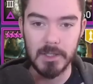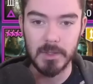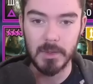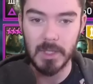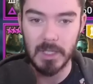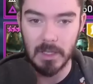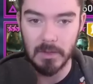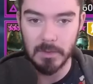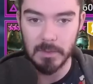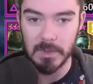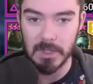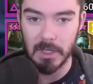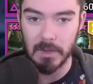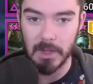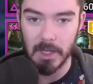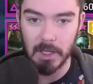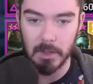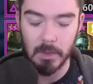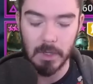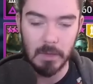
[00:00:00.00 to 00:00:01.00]
So he gives himself
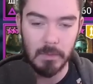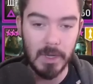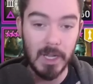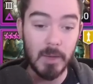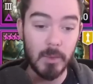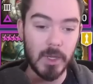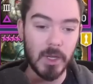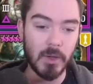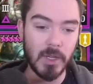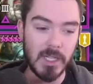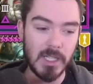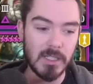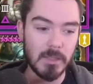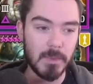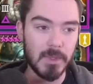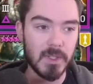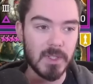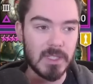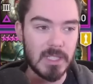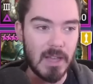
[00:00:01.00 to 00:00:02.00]
that crit rate. We only need to
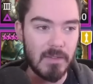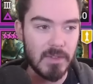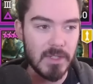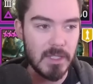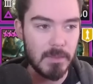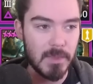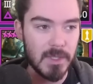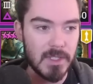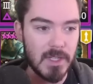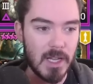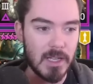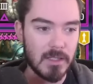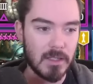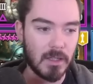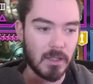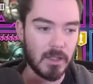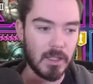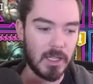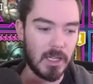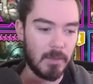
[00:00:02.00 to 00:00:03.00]
build 70%
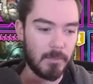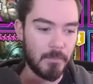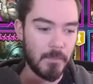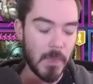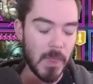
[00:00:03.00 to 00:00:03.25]
on him.